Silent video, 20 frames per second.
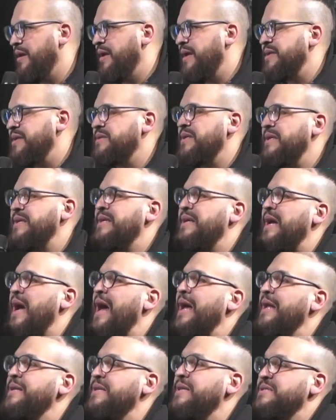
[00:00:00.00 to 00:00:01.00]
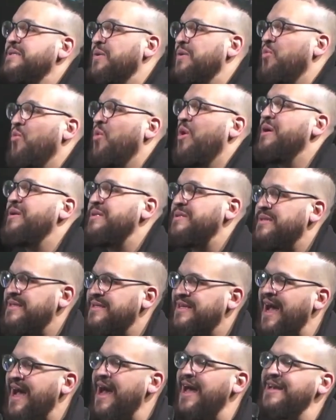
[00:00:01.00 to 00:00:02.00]
See, God
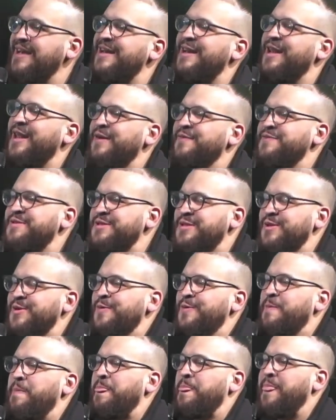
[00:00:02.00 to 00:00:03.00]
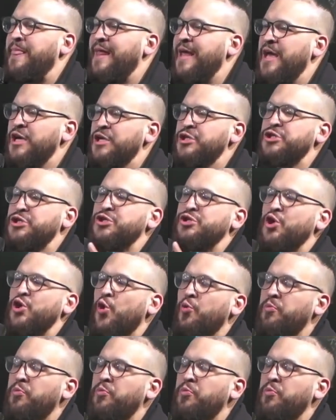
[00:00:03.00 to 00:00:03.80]
loves you so